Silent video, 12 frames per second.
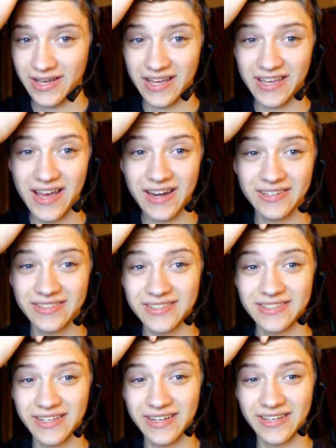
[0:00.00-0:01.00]
I got it
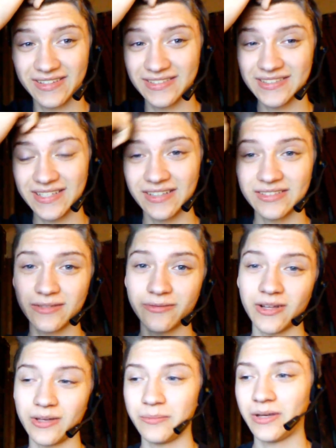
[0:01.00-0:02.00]
set as Tech the
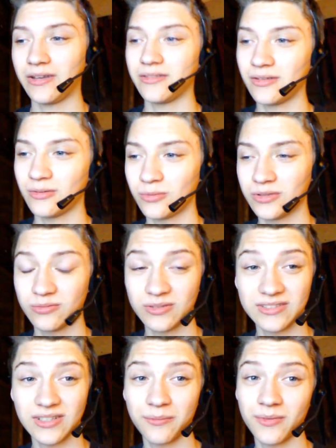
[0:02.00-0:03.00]
Flying Panther, which
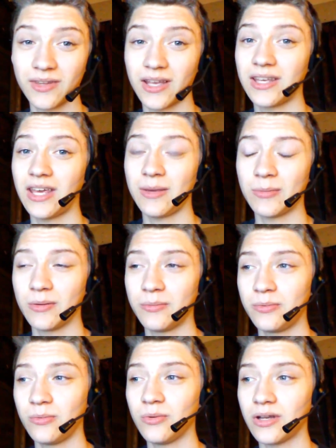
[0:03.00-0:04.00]
was something I came up
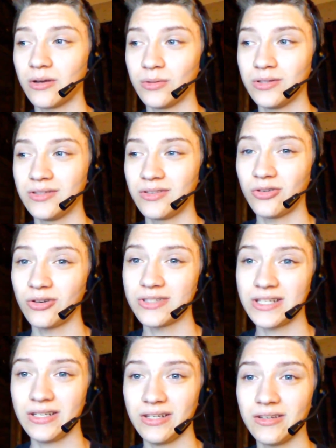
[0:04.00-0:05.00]
when I was
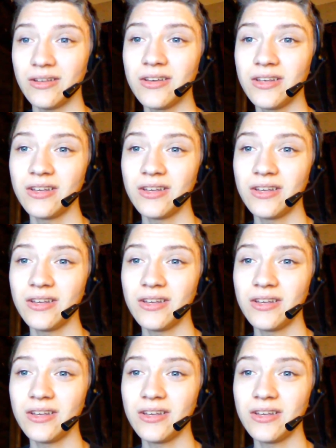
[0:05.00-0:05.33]
13.